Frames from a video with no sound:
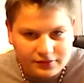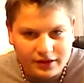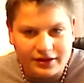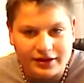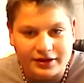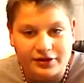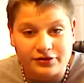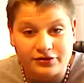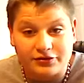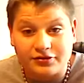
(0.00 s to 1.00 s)
and then
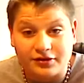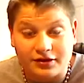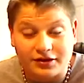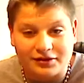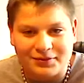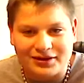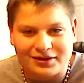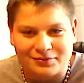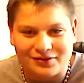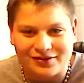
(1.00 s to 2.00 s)
goes to beat
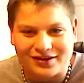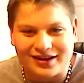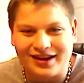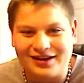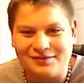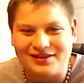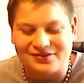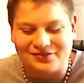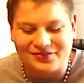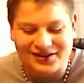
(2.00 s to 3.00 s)
up Zordon. He kind of makes
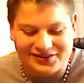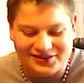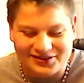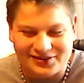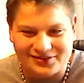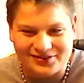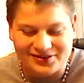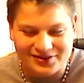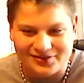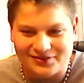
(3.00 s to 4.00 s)
a funny joke
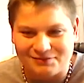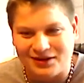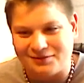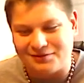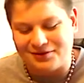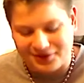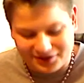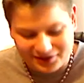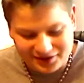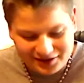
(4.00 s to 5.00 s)
too, in my
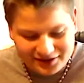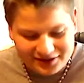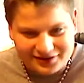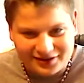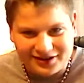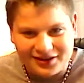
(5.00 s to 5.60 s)
opinion. It's like,